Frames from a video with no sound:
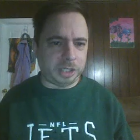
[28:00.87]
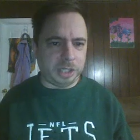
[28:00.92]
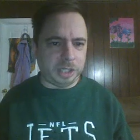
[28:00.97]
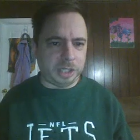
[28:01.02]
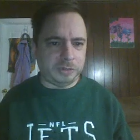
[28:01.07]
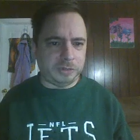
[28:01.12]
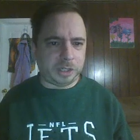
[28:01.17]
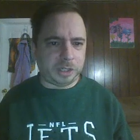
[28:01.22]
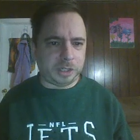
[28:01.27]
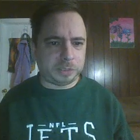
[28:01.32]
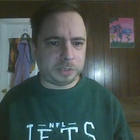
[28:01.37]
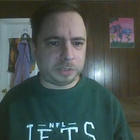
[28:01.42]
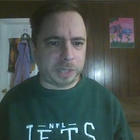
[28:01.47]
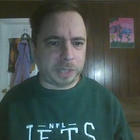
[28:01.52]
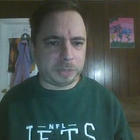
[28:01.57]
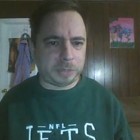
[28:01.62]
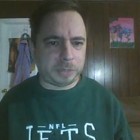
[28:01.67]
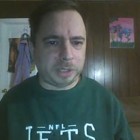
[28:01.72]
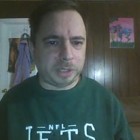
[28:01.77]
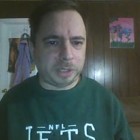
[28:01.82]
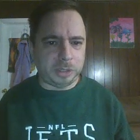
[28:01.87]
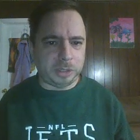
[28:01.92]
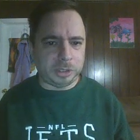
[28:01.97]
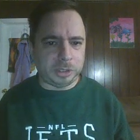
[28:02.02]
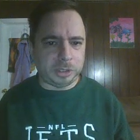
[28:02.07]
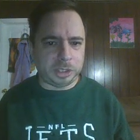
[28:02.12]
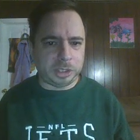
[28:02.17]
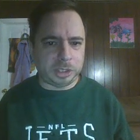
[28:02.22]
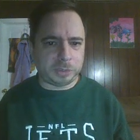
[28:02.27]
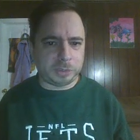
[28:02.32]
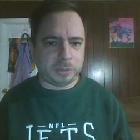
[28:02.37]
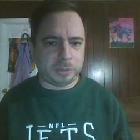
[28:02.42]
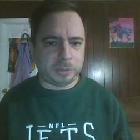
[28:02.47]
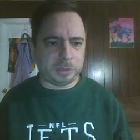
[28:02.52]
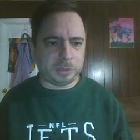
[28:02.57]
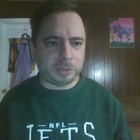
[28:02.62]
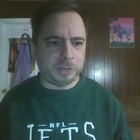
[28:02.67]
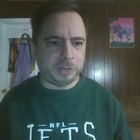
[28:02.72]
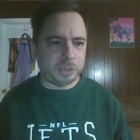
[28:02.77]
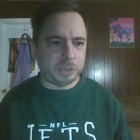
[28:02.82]
Eddie fires back, but Elgin cuts him off with
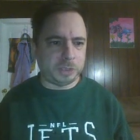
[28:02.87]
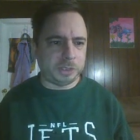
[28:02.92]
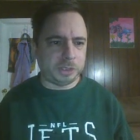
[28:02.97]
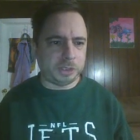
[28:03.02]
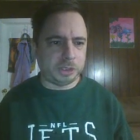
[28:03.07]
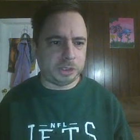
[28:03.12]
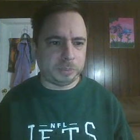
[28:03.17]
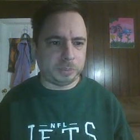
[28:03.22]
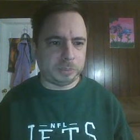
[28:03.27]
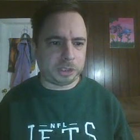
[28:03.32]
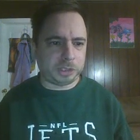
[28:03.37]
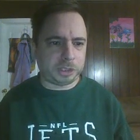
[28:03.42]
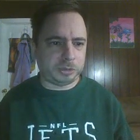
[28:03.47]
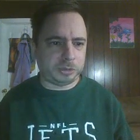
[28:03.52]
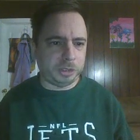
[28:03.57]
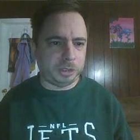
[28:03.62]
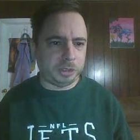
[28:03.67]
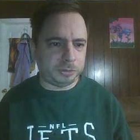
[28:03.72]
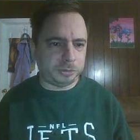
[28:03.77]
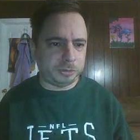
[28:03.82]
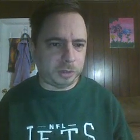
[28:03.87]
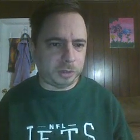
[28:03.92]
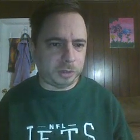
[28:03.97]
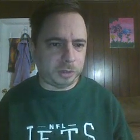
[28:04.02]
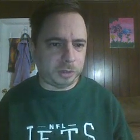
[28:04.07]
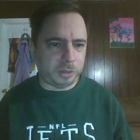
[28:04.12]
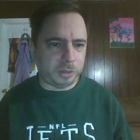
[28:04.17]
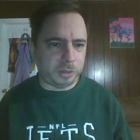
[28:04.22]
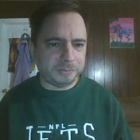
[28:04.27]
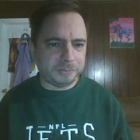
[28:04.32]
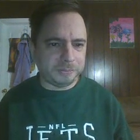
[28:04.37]
a fisherman suplex for a near fall.